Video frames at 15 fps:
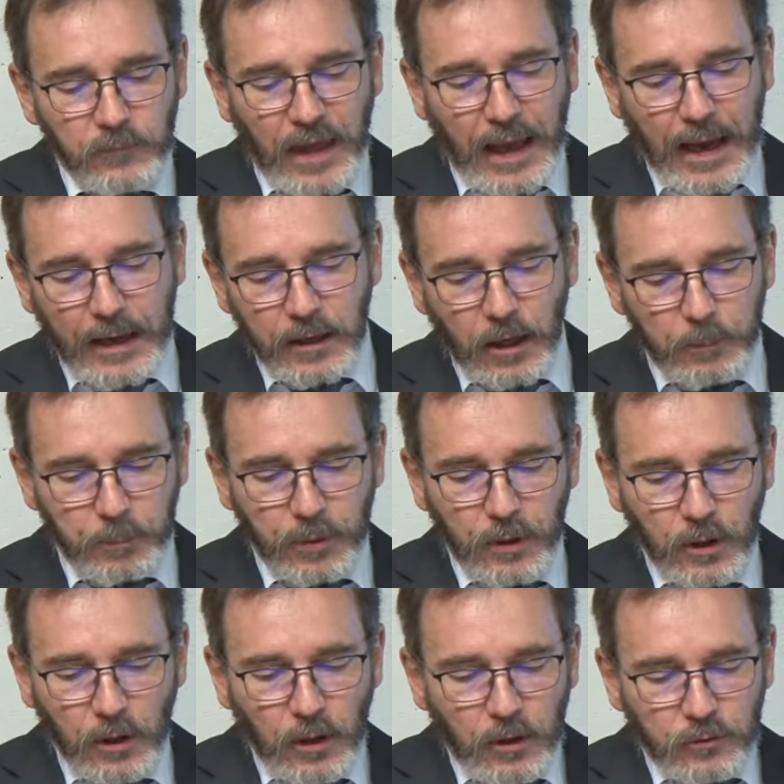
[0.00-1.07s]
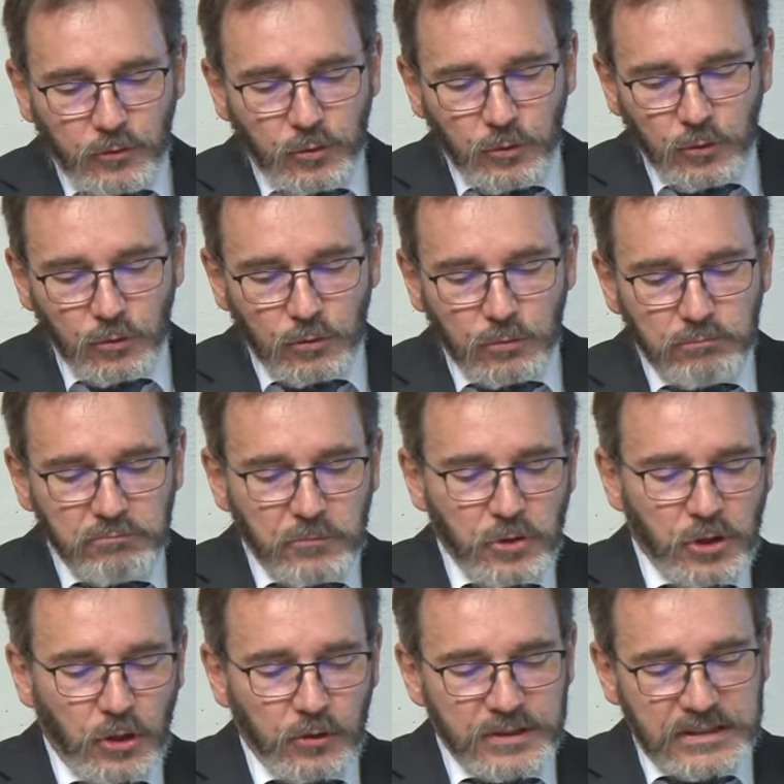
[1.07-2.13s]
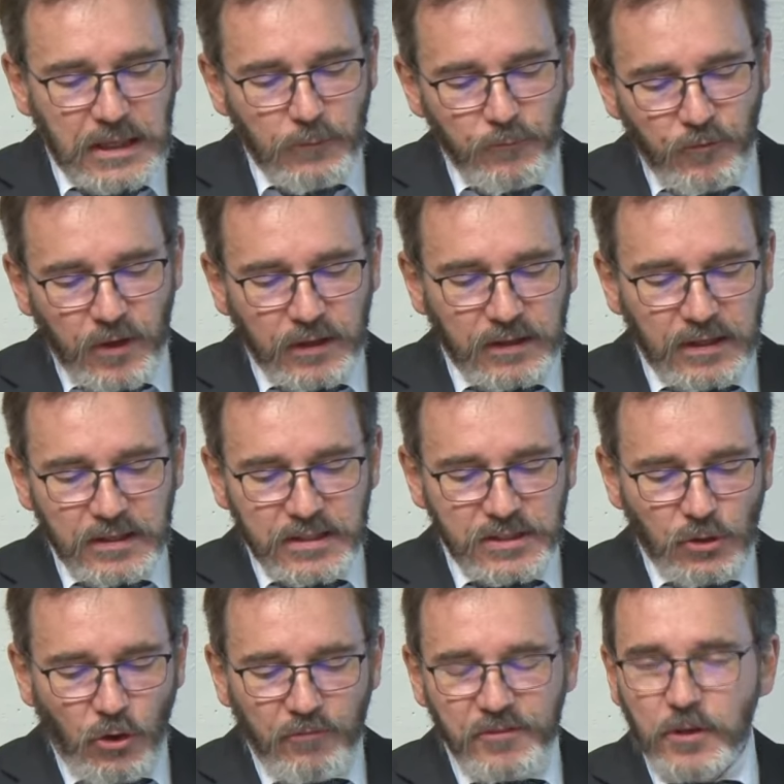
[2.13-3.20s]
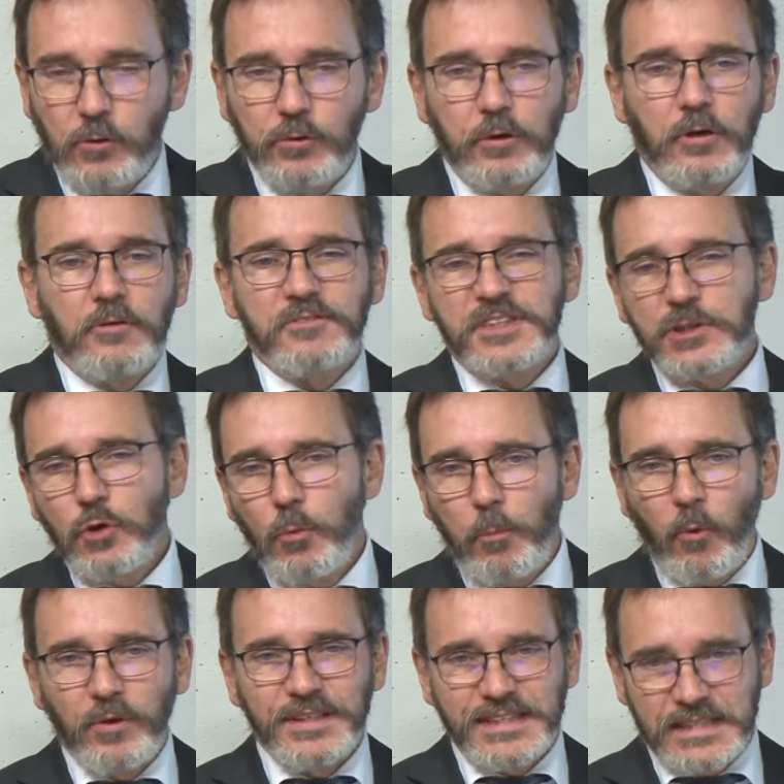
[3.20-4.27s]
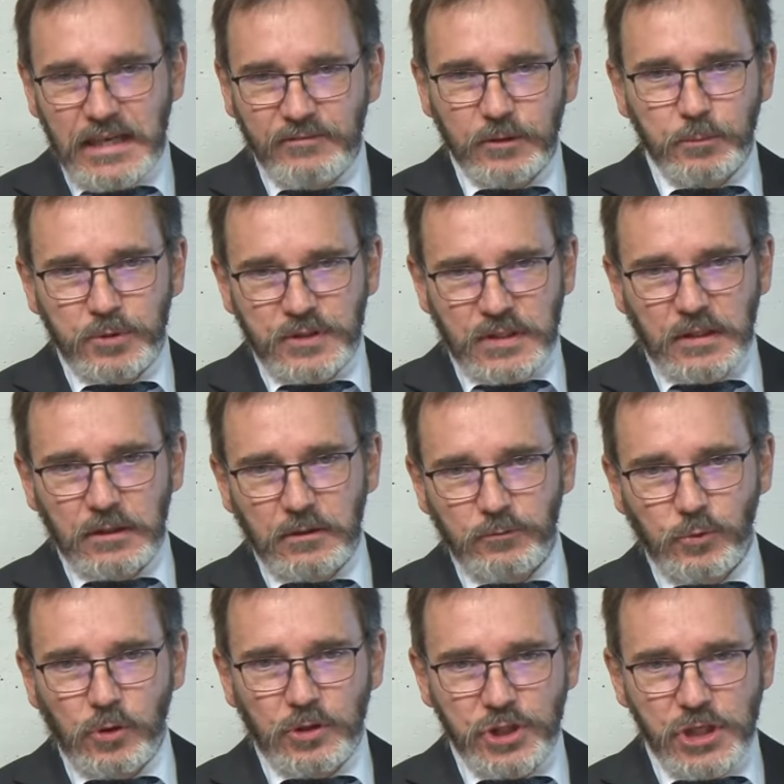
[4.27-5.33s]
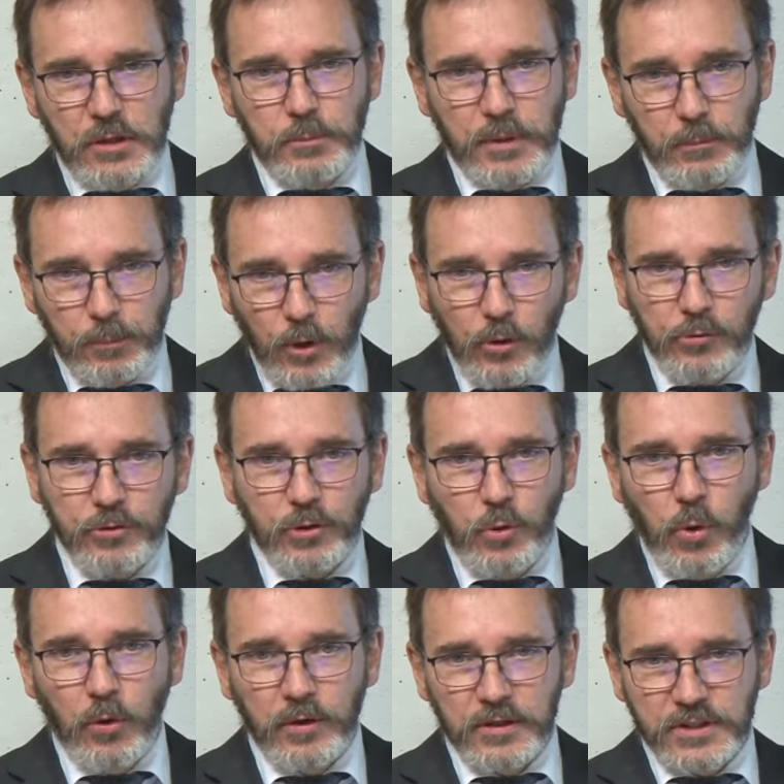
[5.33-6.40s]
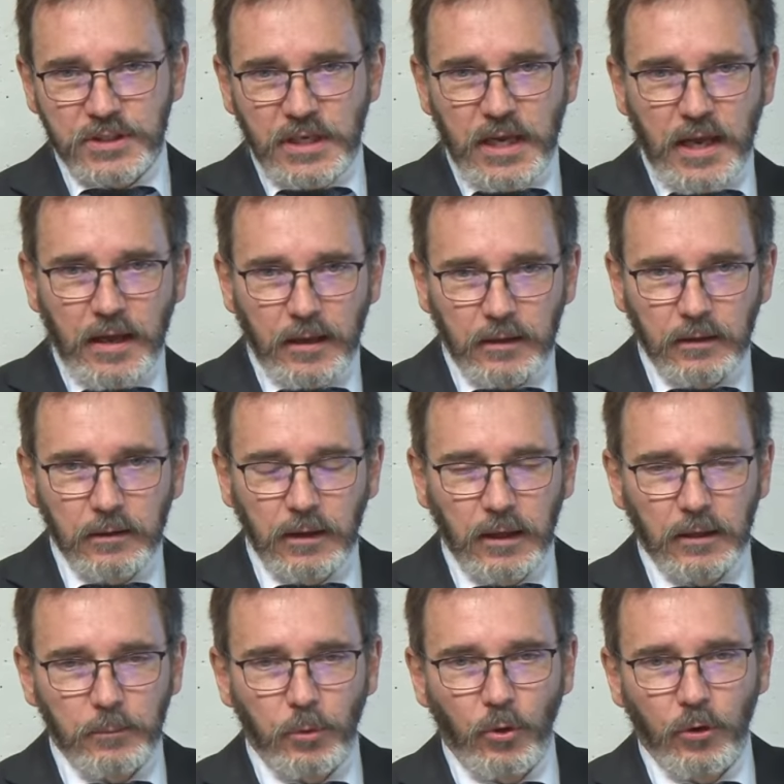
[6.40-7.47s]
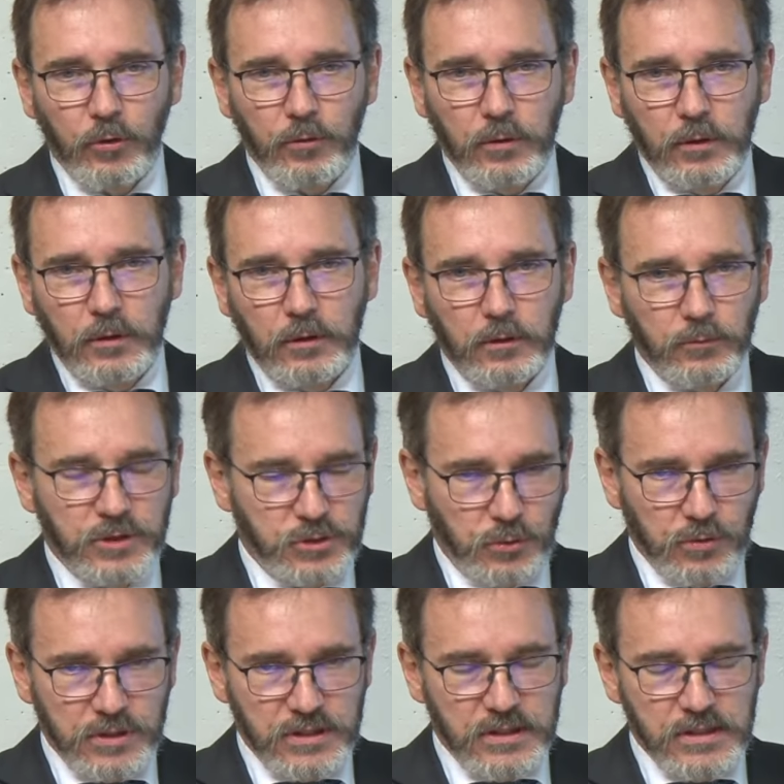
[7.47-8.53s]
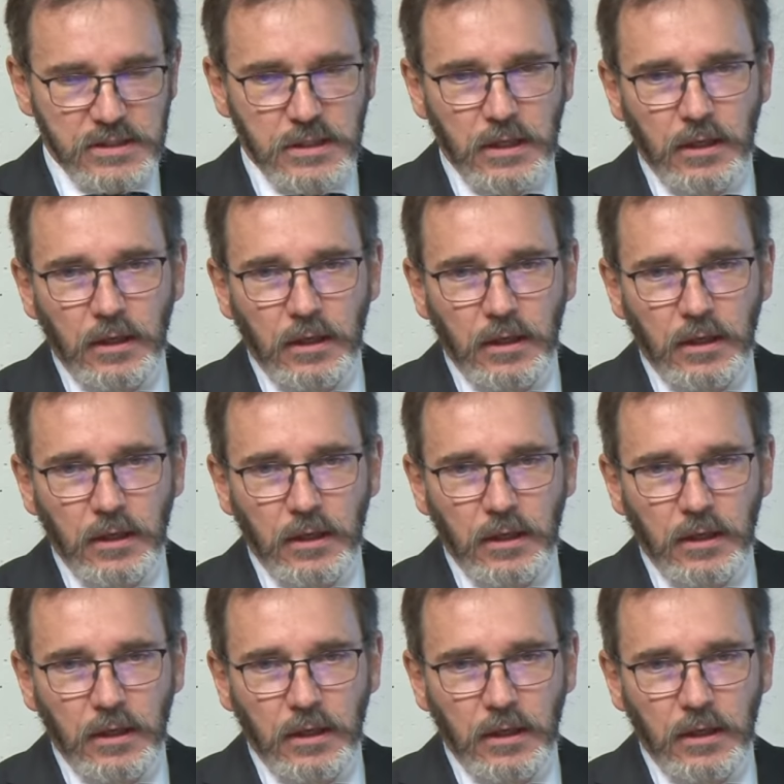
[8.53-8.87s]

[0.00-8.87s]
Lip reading: add up to something that is of the order of 0.7% of world GDP, both quotas and borrowed resources,